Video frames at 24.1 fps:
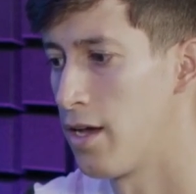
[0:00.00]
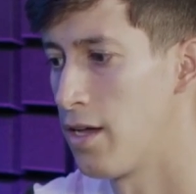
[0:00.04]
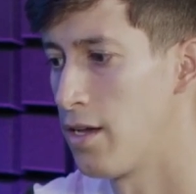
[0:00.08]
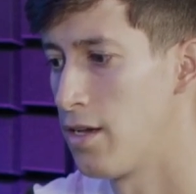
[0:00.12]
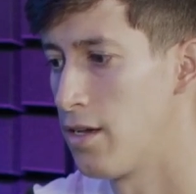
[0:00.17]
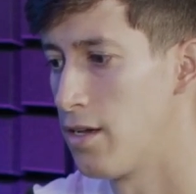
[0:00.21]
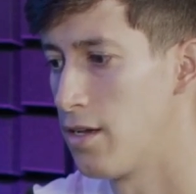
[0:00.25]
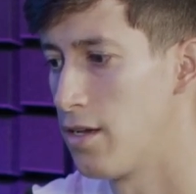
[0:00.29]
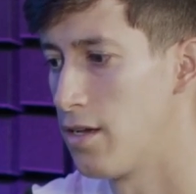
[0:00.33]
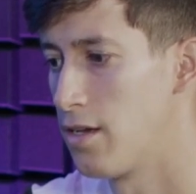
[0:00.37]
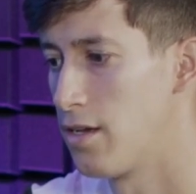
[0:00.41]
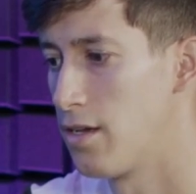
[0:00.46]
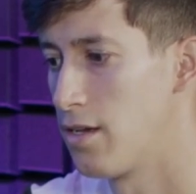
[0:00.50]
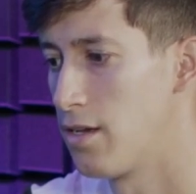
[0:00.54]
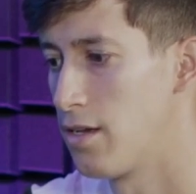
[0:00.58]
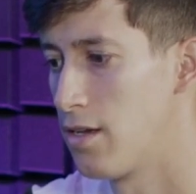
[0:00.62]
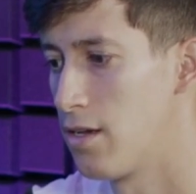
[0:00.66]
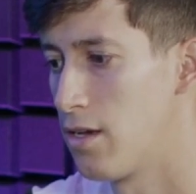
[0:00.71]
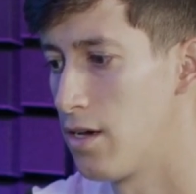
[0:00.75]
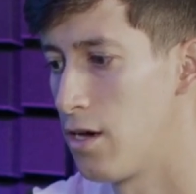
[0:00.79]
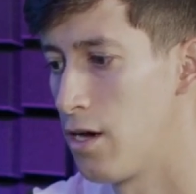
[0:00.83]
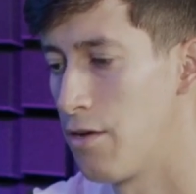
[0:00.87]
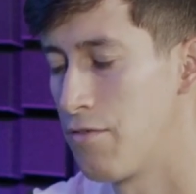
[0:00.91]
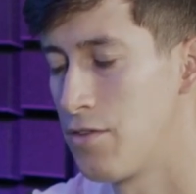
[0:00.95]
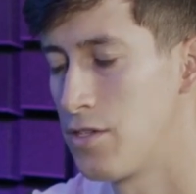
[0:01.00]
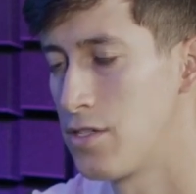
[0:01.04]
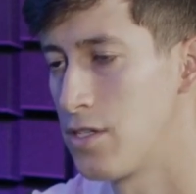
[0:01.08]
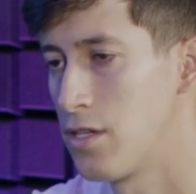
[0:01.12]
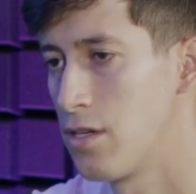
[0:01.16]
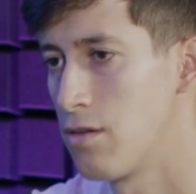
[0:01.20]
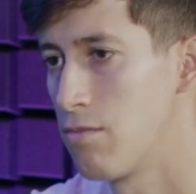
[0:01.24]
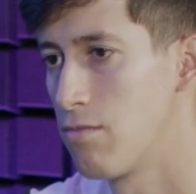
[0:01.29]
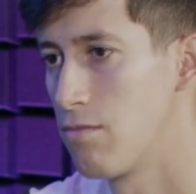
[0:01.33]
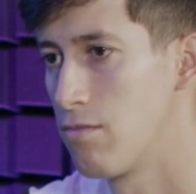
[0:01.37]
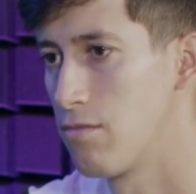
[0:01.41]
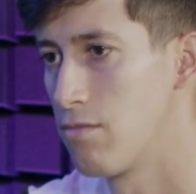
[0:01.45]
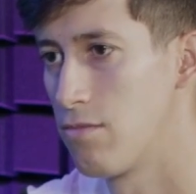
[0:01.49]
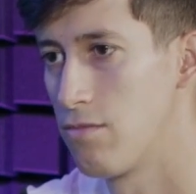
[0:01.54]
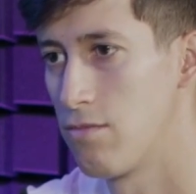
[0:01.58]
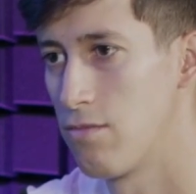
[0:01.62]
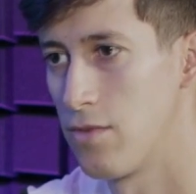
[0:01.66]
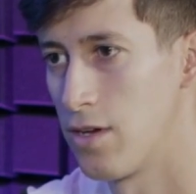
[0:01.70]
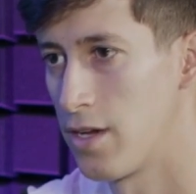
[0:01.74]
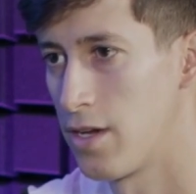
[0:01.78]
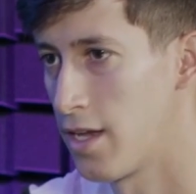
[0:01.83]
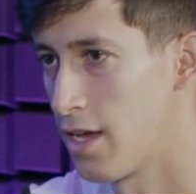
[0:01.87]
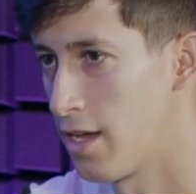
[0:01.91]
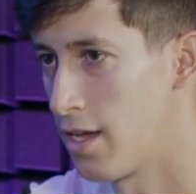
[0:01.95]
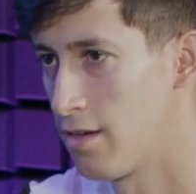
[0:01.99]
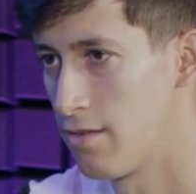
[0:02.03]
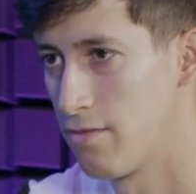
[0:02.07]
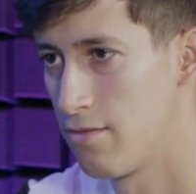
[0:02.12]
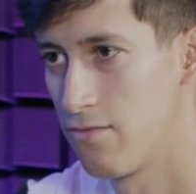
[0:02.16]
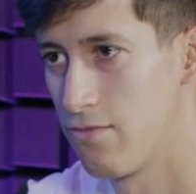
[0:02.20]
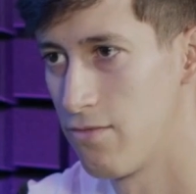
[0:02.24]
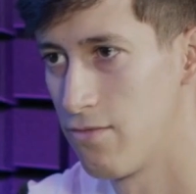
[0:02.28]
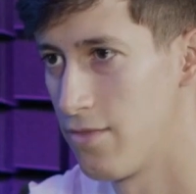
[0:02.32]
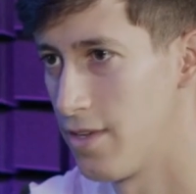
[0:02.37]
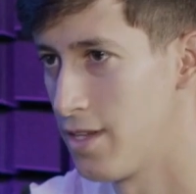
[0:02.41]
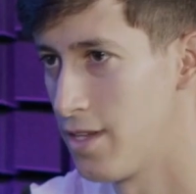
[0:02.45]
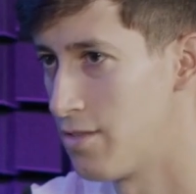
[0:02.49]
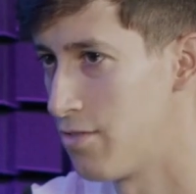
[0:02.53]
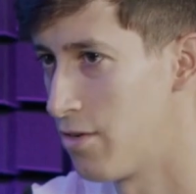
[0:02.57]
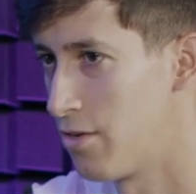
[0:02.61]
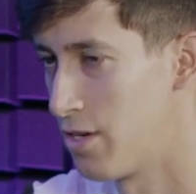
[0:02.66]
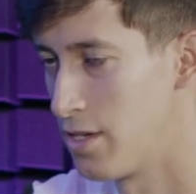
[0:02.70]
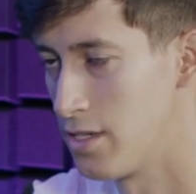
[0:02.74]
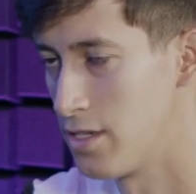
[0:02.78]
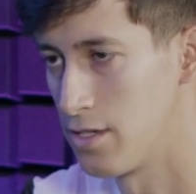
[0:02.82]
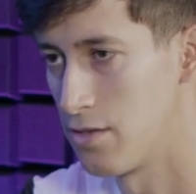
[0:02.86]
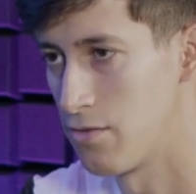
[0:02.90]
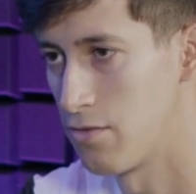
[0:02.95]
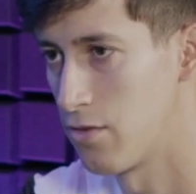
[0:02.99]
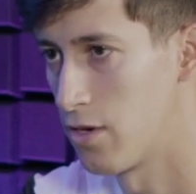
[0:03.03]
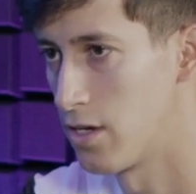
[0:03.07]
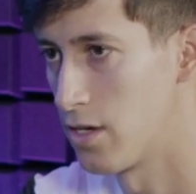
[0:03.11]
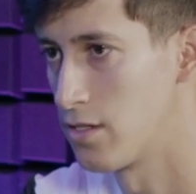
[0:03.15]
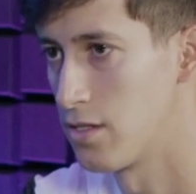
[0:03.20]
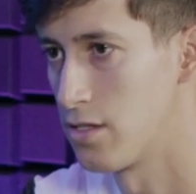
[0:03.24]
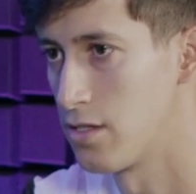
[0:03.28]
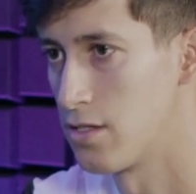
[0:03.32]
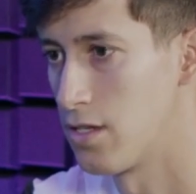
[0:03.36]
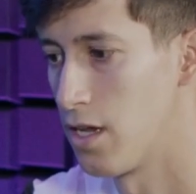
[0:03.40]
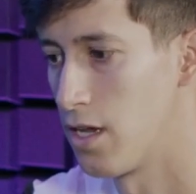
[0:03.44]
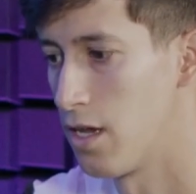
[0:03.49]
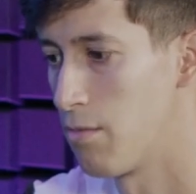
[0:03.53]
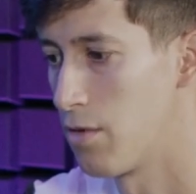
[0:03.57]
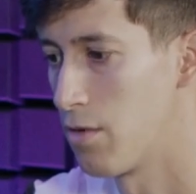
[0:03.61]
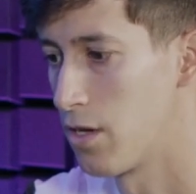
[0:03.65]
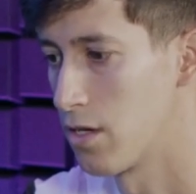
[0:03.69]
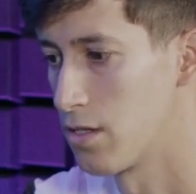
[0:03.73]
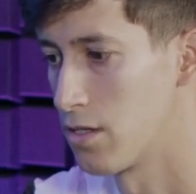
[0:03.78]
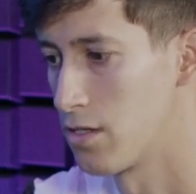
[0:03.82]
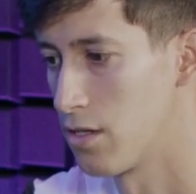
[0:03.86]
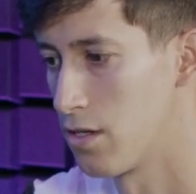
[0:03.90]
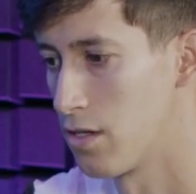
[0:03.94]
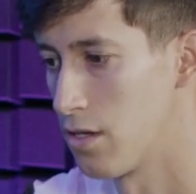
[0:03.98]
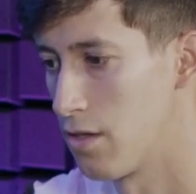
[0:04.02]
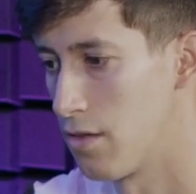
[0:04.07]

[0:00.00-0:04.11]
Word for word: I, obviously, again, it's very easy for us to say because mm-hmm.